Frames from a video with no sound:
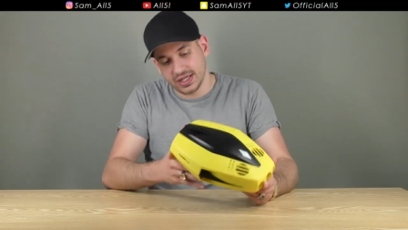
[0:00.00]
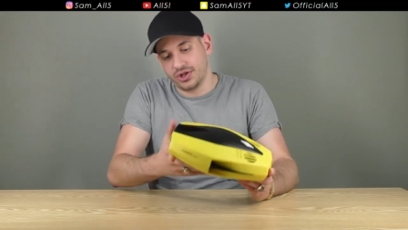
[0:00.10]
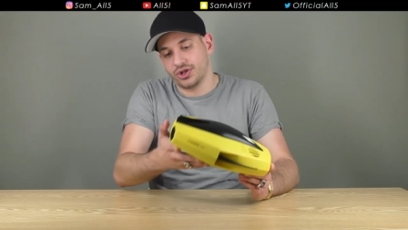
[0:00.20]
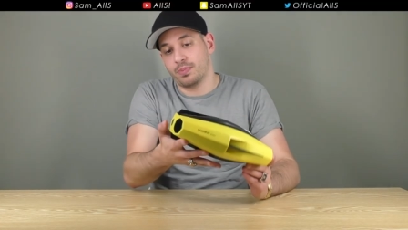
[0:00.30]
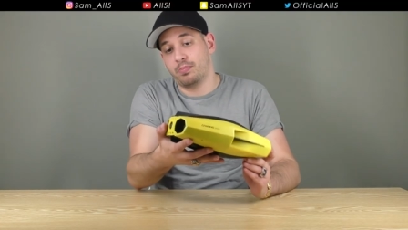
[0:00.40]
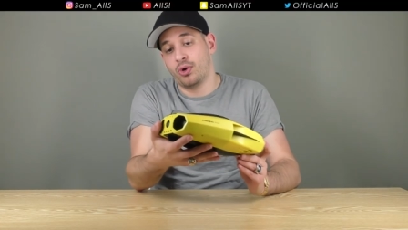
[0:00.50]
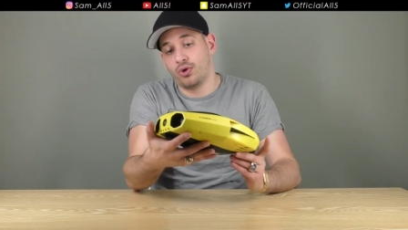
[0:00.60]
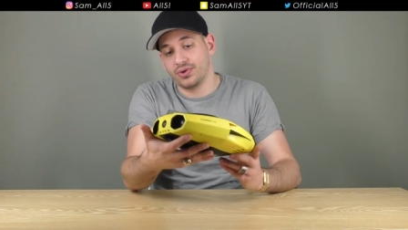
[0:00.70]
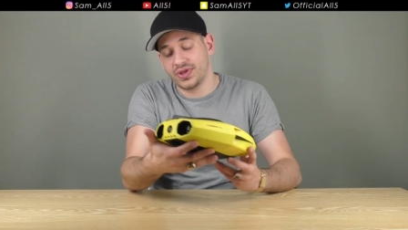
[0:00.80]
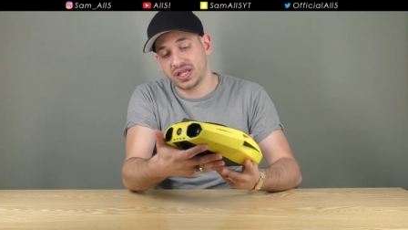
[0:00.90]
You got the
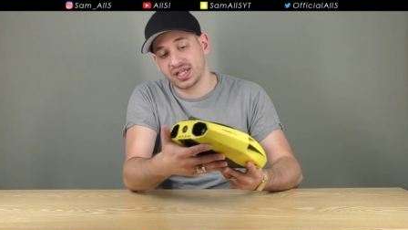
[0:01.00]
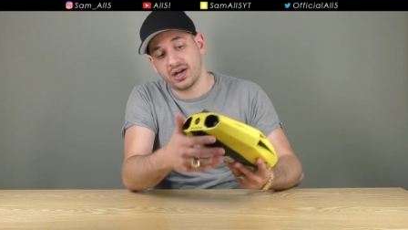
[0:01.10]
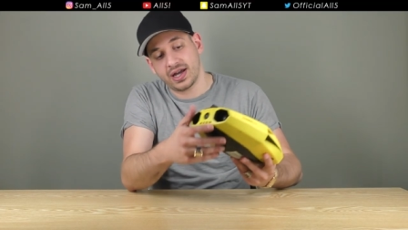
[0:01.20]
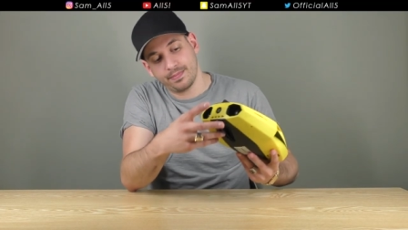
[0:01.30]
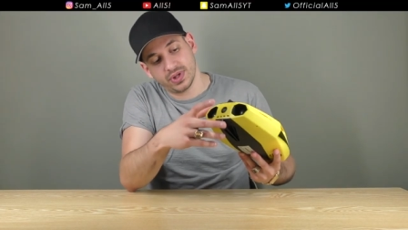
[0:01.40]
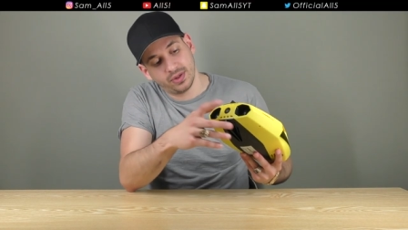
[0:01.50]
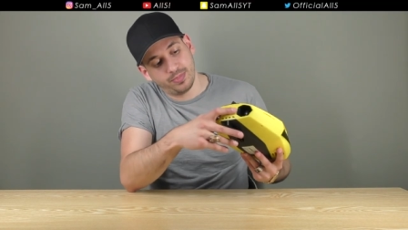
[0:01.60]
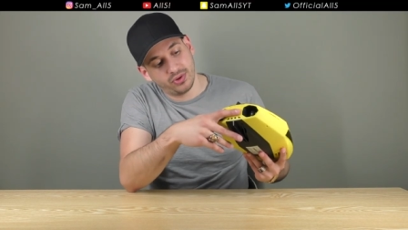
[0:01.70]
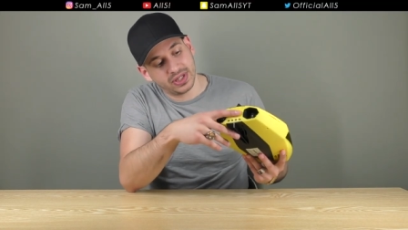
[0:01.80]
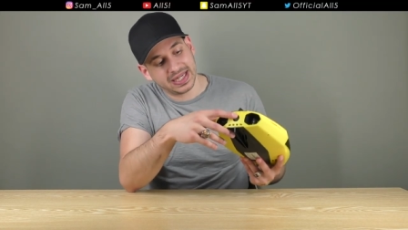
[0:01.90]
port this time. The
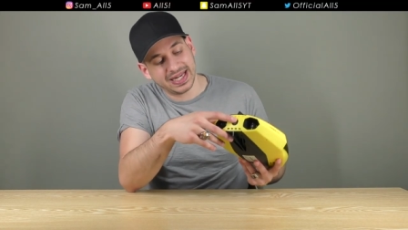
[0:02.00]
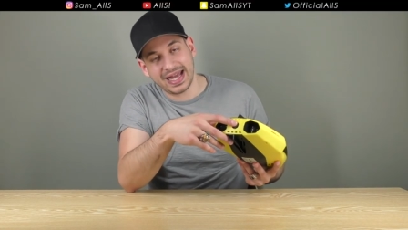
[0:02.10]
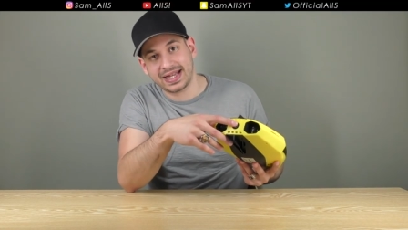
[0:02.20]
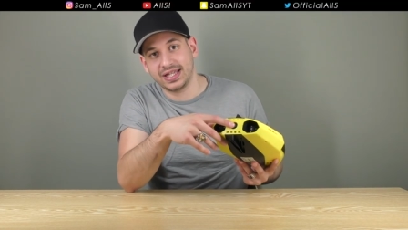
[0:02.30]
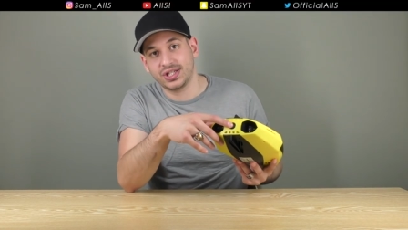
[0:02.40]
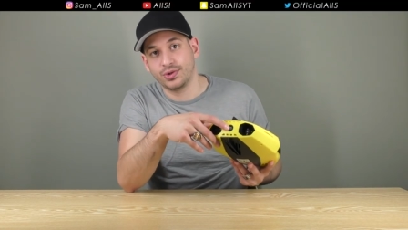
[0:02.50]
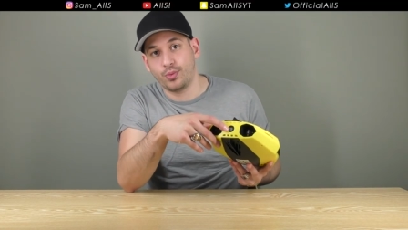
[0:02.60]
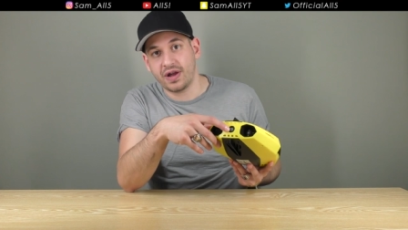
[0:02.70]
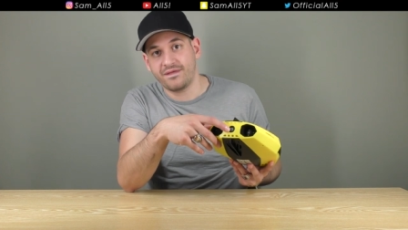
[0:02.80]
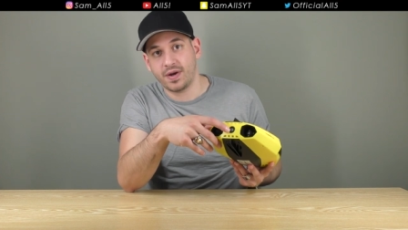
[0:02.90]
port to connect it to the
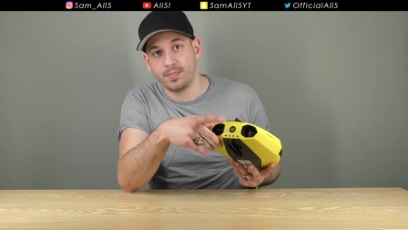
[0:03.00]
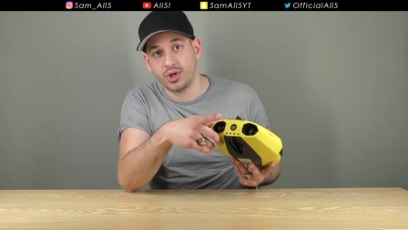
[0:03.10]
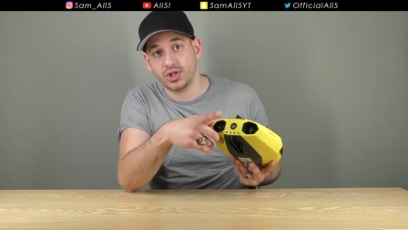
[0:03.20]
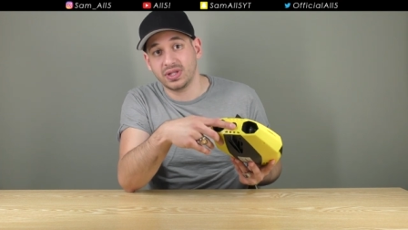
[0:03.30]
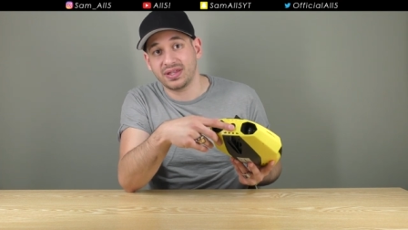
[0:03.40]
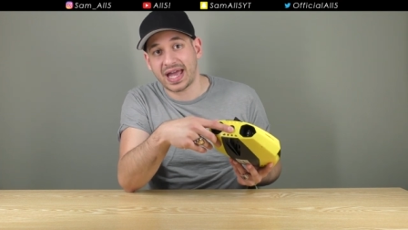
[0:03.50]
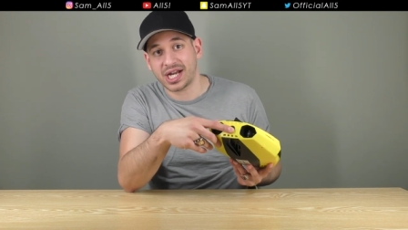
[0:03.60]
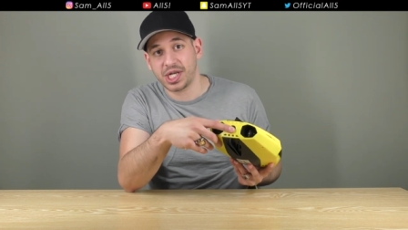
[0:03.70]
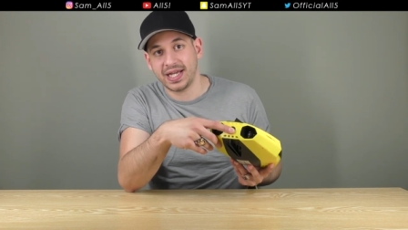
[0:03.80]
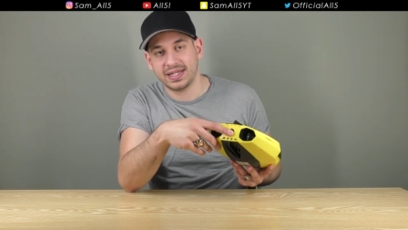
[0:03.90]
Wi-Fi module is
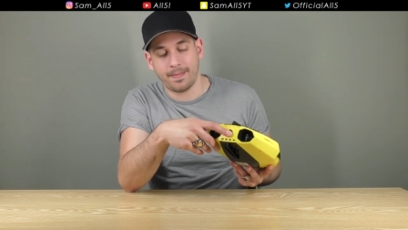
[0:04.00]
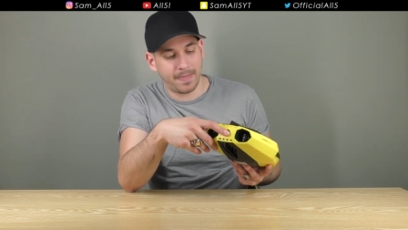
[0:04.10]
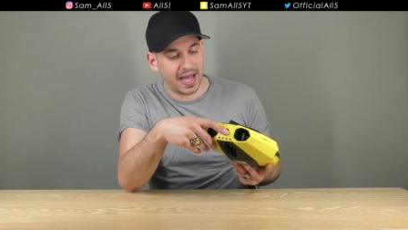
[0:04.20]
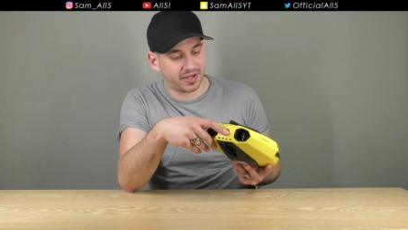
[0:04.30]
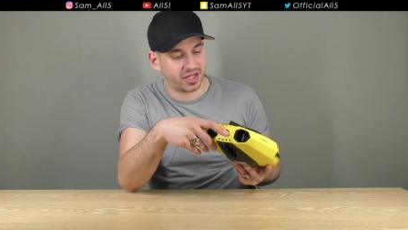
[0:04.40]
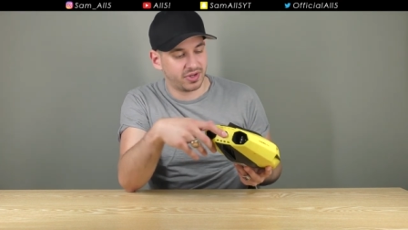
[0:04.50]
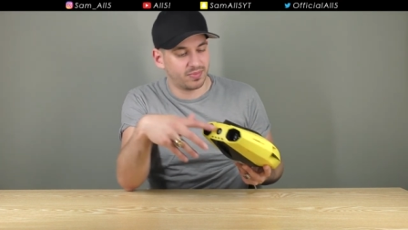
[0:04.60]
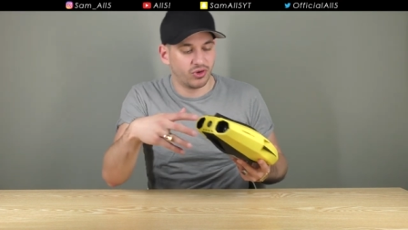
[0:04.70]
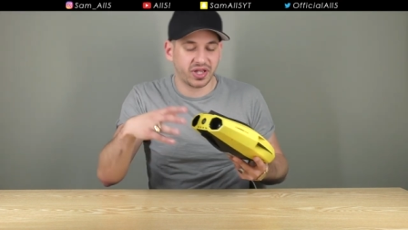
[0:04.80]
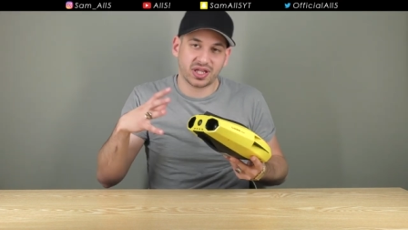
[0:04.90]
actually at the back, so
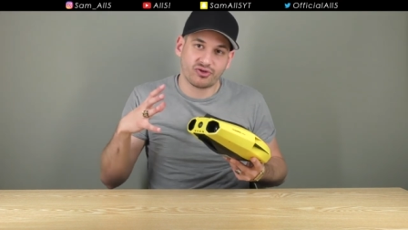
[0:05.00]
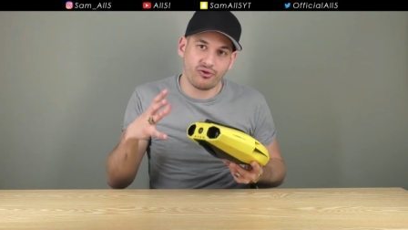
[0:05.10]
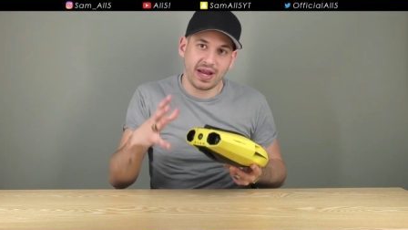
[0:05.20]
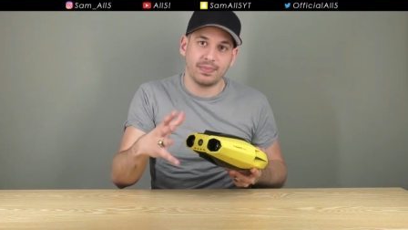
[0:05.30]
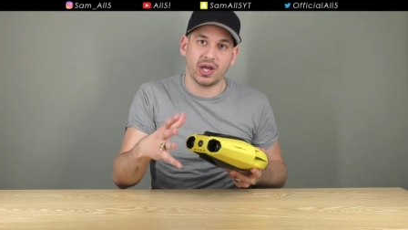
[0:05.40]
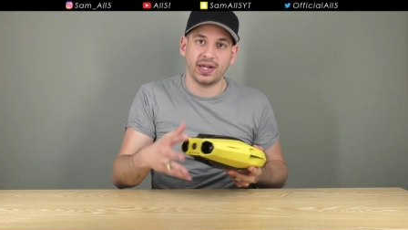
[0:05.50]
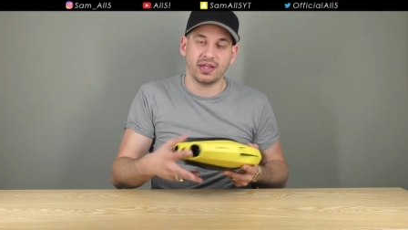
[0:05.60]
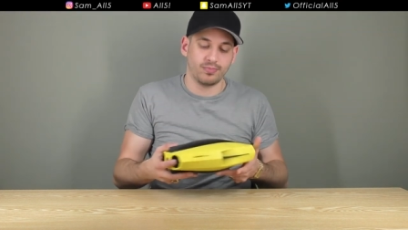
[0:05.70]
it's more streamlined.